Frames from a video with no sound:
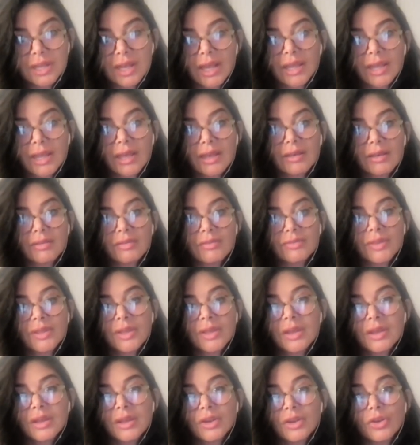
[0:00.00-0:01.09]
I have
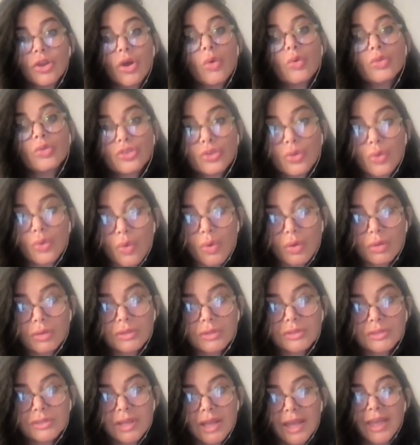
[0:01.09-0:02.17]
no
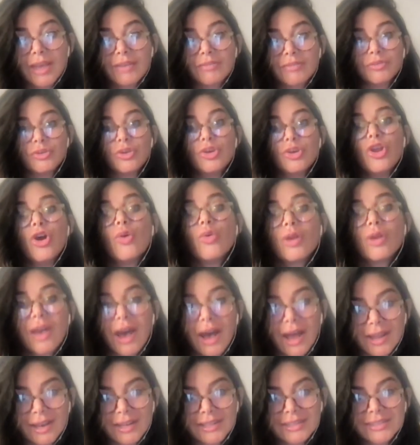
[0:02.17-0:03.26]
tools. I have no
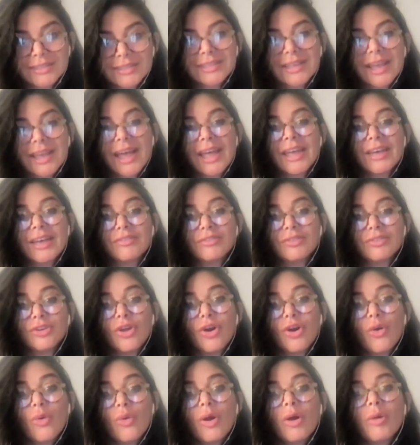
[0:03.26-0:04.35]
guidance. I have
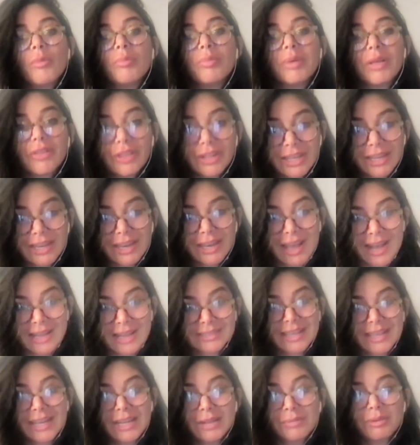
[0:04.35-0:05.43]
no ability to
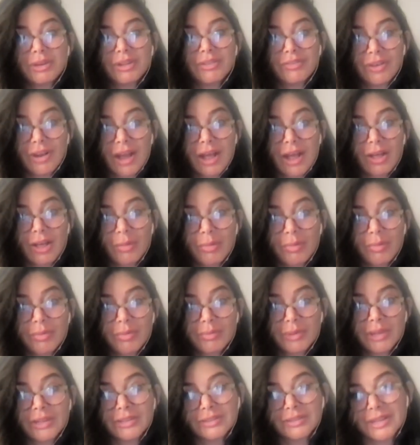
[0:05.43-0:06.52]
ask anybody for help
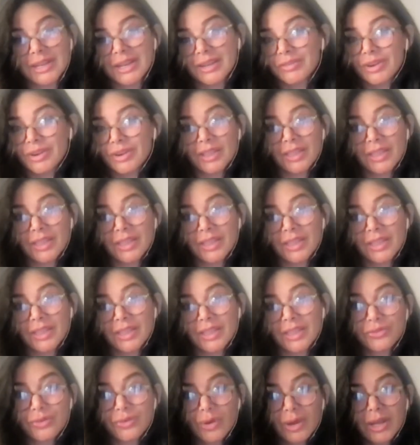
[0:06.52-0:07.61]
because I never had
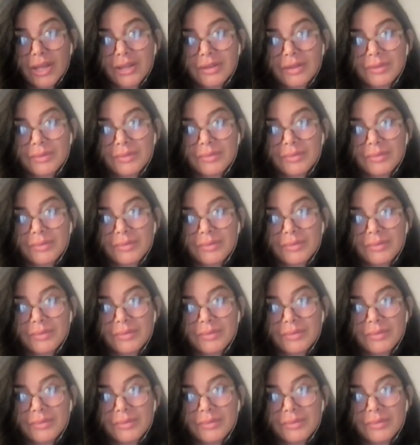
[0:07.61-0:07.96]
language for it.